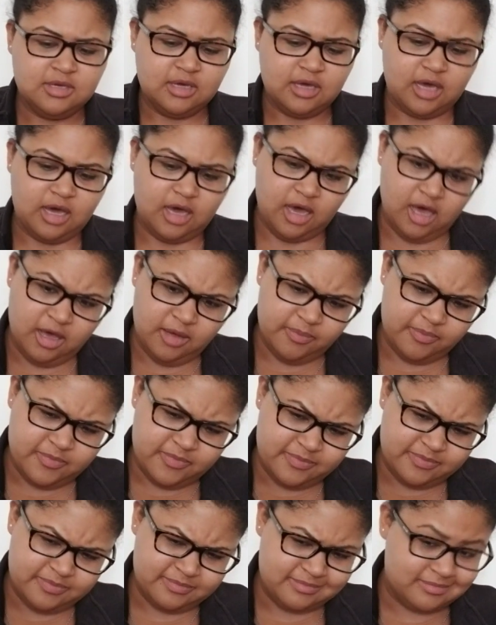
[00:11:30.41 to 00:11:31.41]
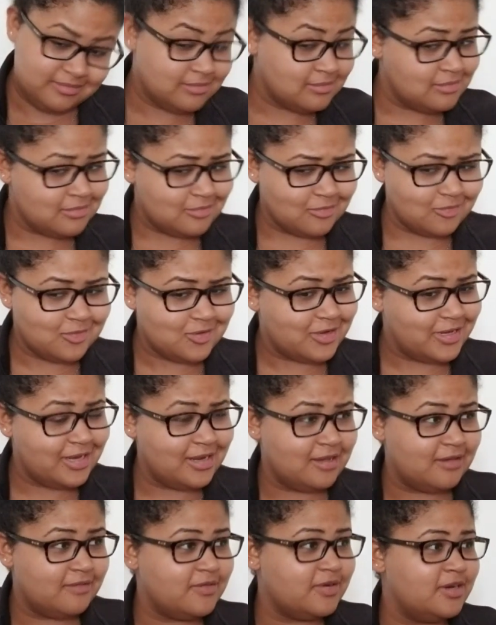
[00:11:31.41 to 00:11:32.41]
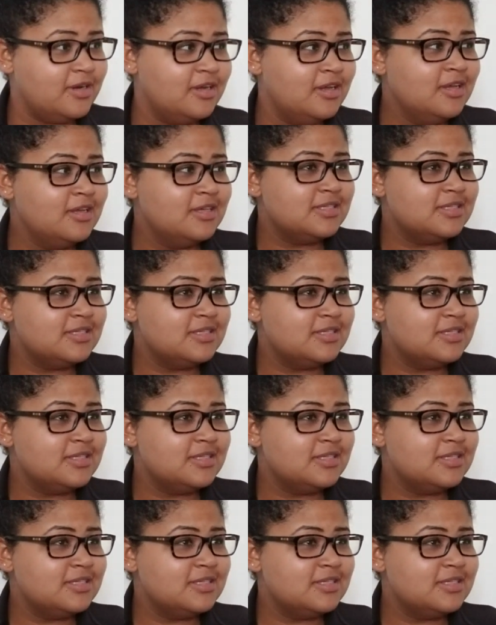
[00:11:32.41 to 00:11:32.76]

Um, whatever.